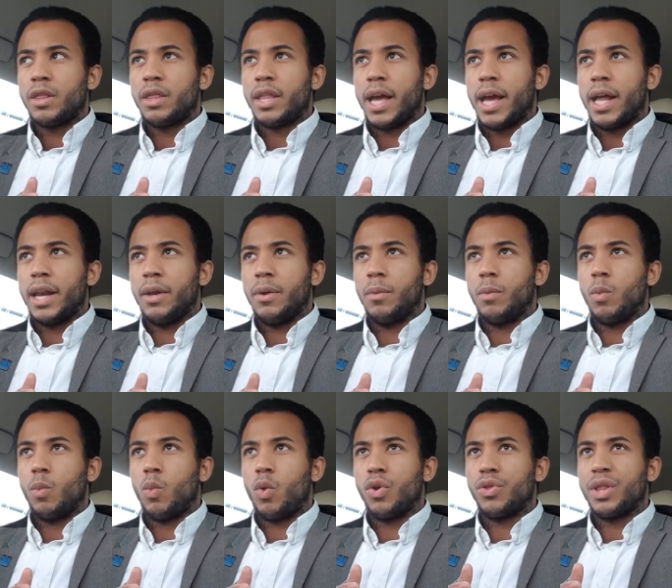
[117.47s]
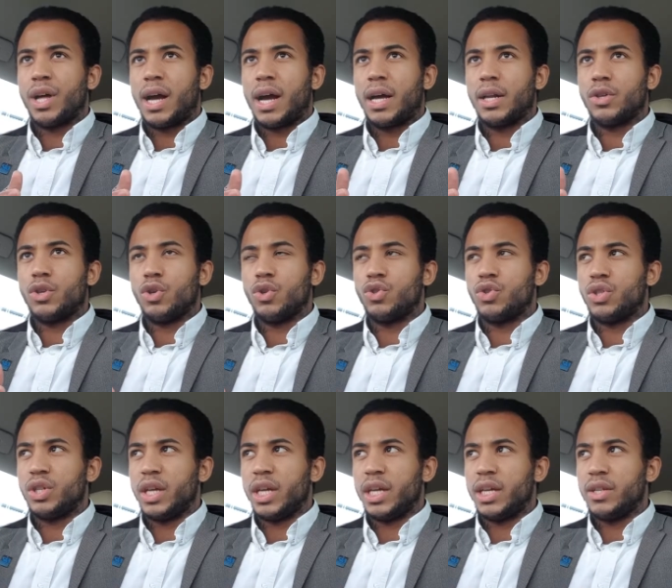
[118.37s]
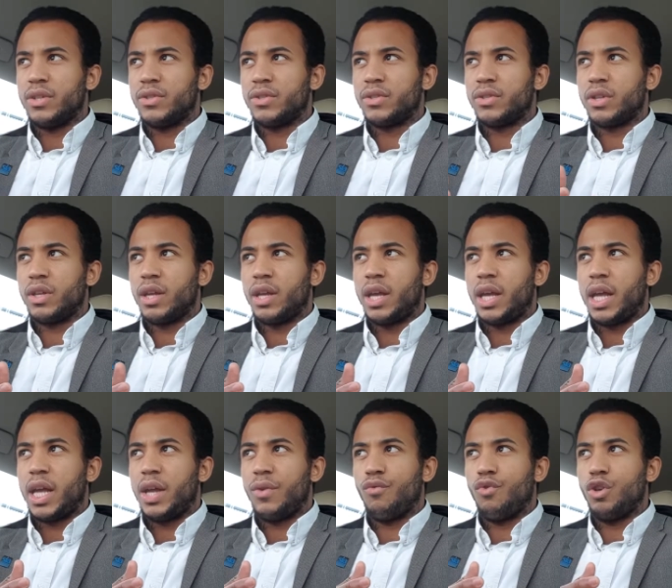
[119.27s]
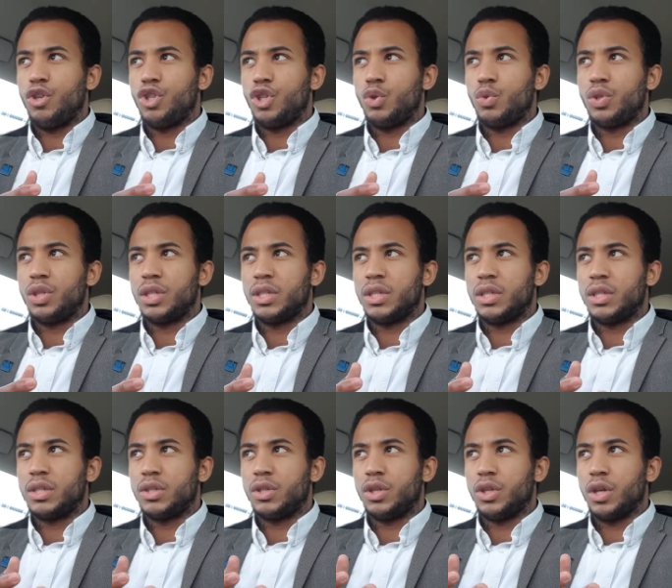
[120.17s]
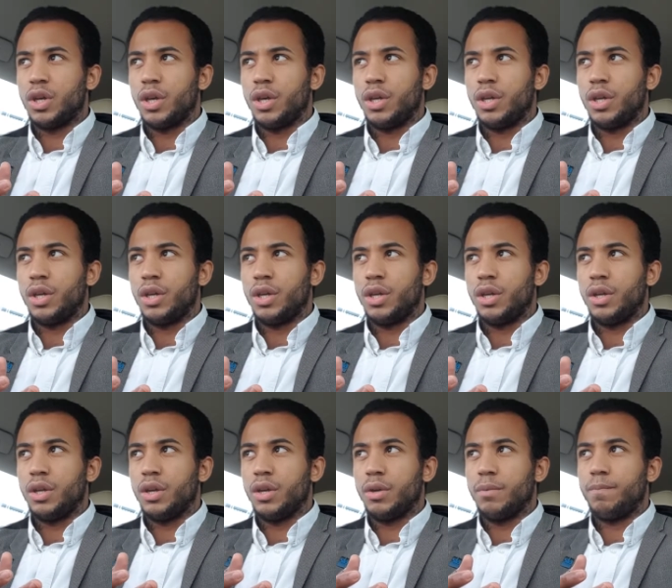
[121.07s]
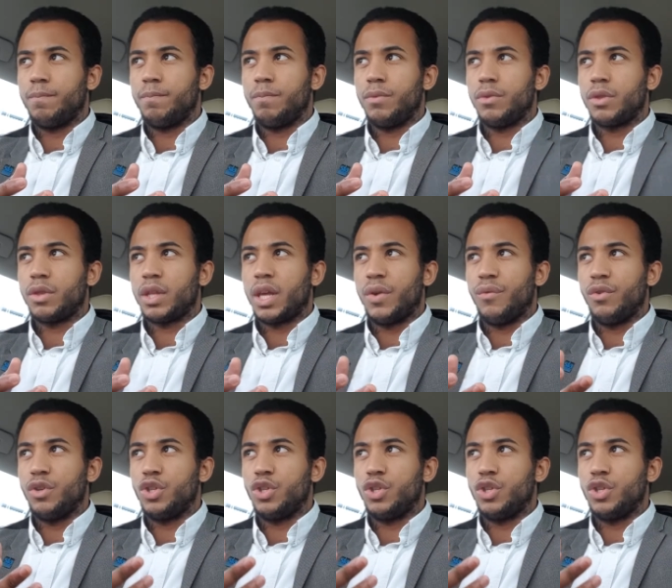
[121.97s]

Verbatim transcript: then what that does is it reduces your your, your it